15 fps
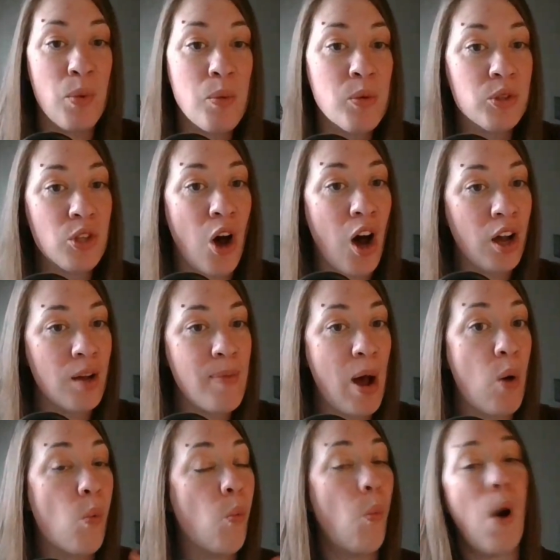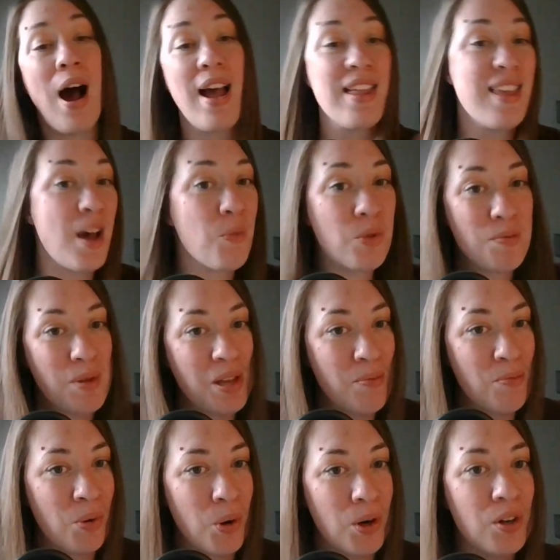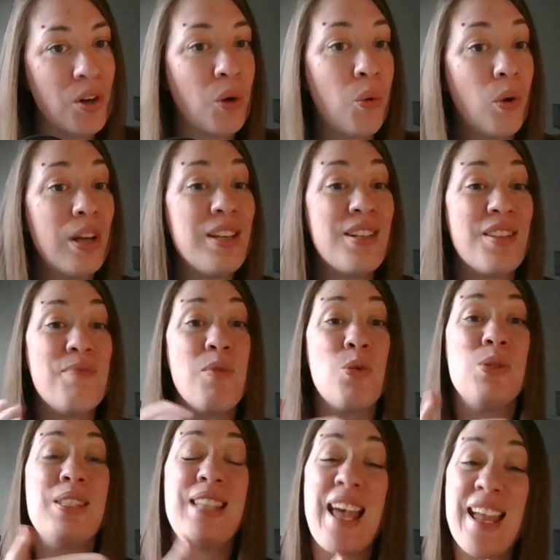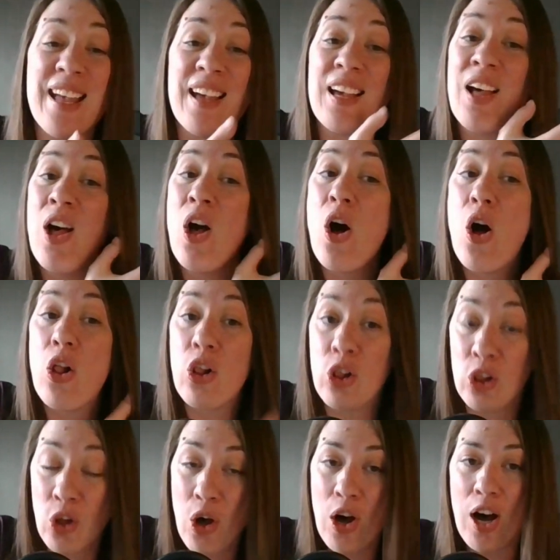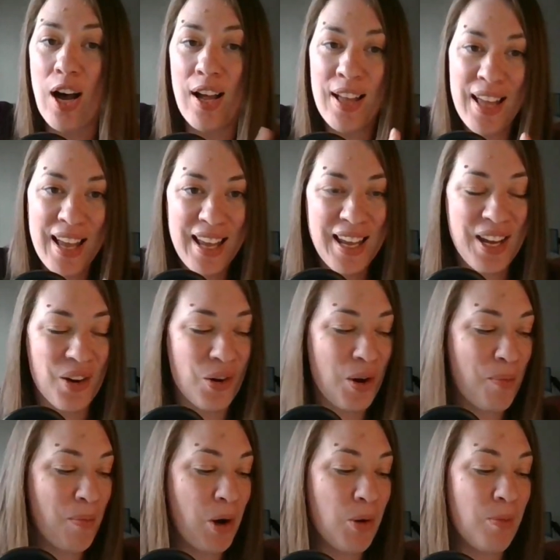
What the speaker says: and we will talk about why that would be important according to the Mosaic law here in a